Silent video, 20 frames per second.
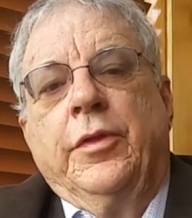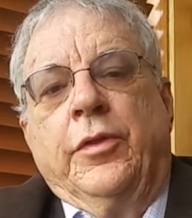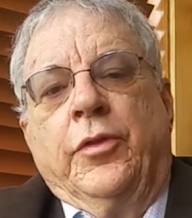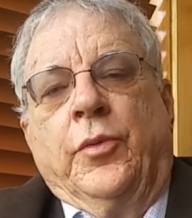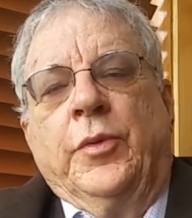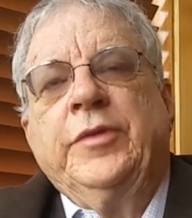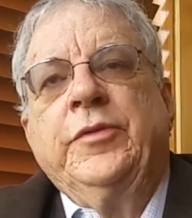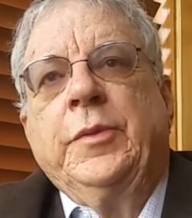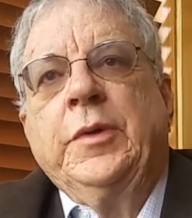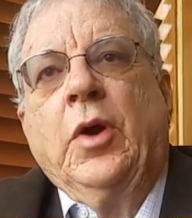the
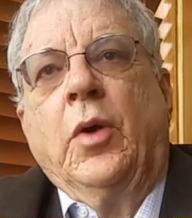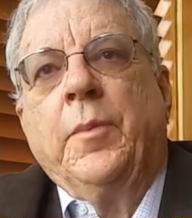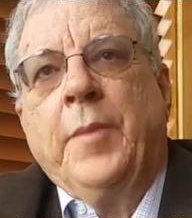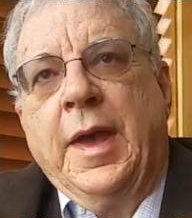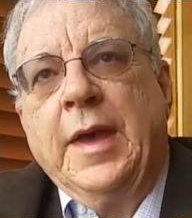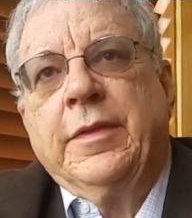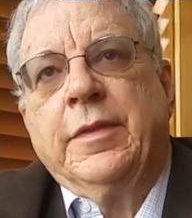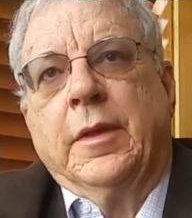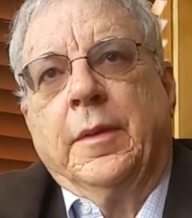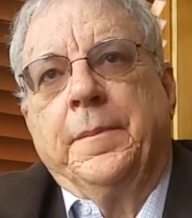reason we don't
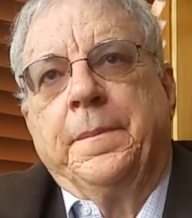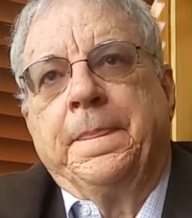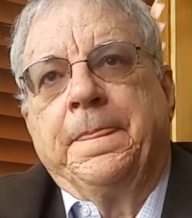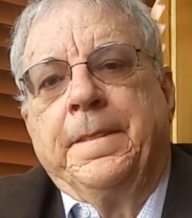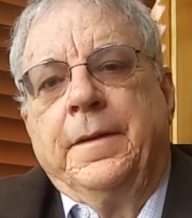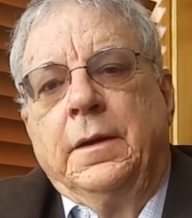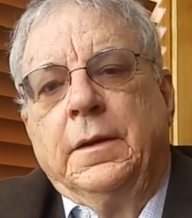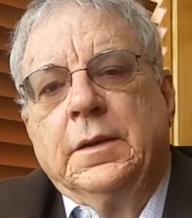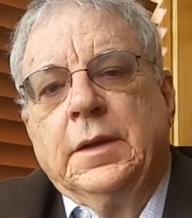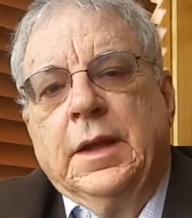make them
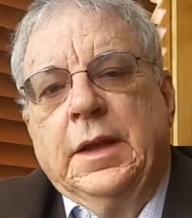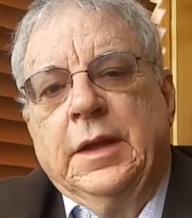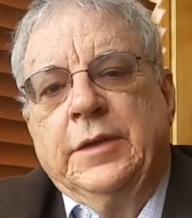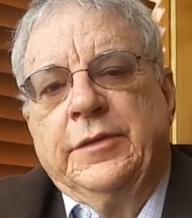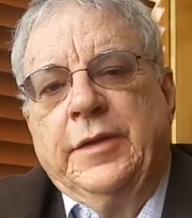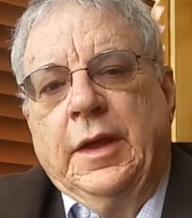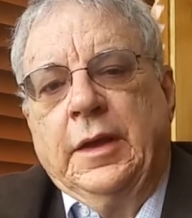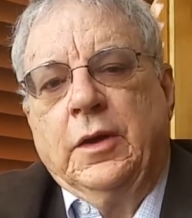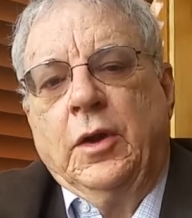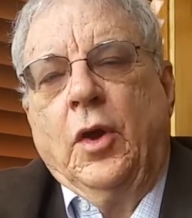
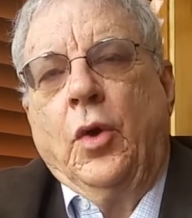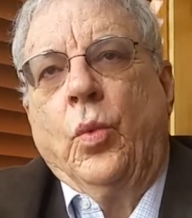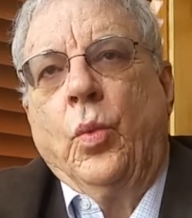is that